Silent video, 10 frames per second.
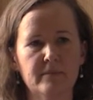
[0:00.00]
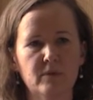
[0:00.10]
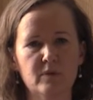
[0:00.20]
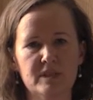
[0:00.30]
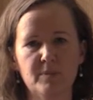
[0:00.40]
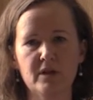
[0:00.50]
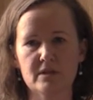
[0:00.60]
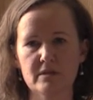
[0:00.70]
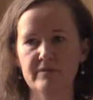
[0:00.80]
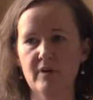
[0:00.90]

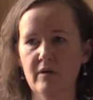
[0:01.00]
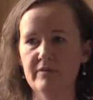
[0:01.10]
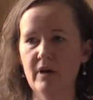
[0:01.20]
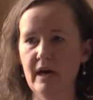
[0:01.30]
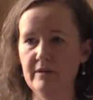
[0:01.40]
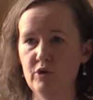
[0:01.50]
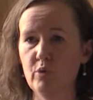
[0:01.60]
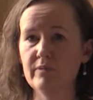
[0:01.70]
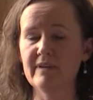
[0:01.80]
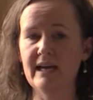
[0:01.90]
response of
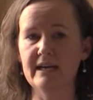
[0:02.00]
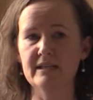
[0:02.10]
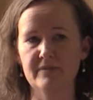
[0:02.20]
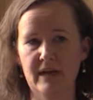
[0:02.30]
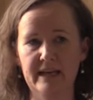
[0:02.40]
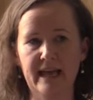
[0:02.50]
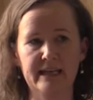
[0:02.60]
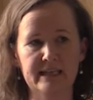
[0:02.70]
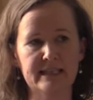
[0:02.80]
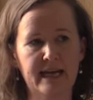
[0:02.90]
no flags at
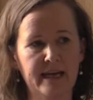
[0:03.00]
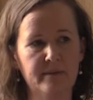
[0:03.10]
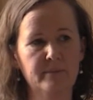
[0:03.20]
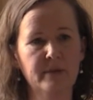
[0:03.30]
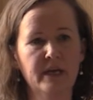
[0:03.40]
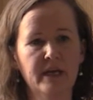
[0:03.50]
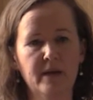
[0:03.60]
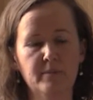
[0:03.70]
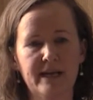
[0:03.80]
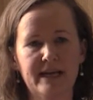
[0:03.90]
any time,
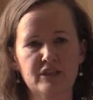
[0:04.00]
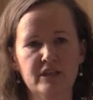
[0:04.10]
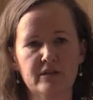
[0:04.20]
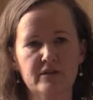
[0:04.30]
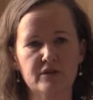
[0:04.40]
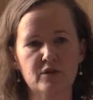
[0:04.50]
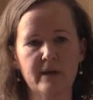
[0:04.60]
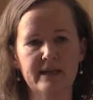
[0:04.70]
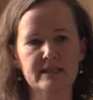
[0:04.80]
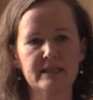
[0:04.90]
but actually that there's
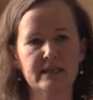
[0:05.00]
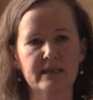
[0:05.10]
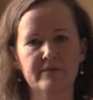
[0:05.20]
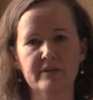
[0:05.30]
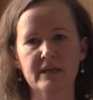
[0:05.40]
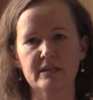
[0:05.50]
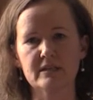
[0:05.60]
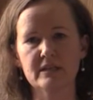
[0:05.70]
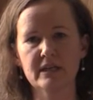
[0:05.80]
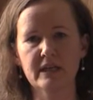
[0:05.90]
quite a
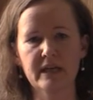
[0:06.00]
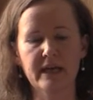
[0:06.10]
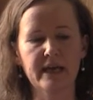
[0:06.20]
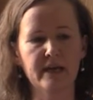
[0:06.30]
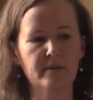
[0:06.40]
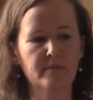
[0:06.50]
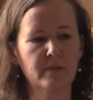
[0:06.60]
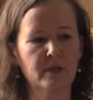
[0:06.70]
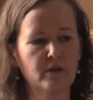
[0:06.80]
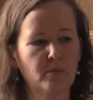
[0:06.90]
significant
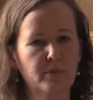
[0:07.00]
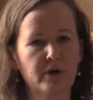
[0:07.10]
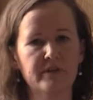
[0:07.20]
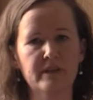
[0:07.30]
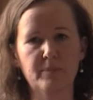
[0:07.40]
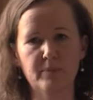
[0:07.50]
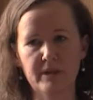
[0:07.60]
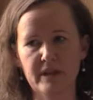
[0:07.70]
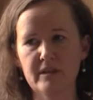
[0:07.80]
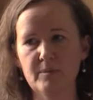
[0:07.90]
number
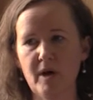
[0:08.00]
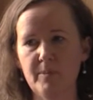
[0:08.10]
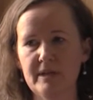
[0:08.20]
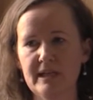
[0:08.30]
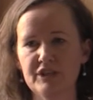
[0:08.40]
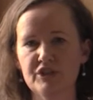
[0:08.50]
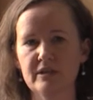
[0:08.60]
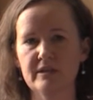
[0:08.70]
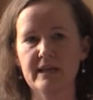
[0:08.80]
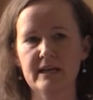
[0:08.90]
within the
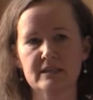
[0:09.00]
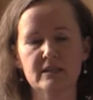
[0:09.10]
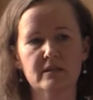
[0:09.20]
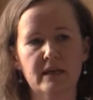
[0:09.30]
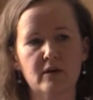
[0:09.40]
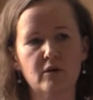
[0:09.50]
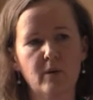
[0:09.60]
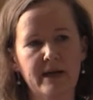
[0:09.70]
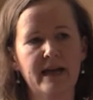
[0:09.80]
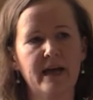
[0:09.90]
population that are
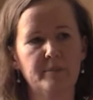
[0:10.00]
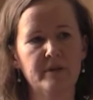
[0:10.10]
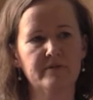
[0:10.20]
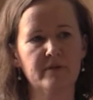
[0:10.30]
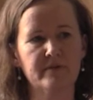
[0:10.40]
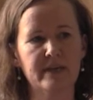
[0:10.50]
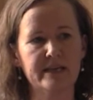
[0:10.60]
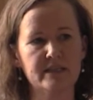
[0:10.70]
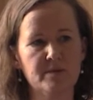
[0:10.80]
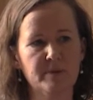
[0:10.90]
quite happy for
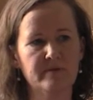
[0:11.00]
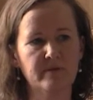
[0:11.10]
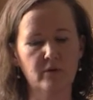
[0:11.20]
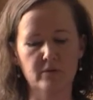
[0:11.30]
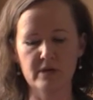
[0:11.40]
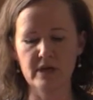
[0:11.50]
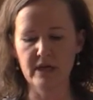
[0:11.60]
flags to be flown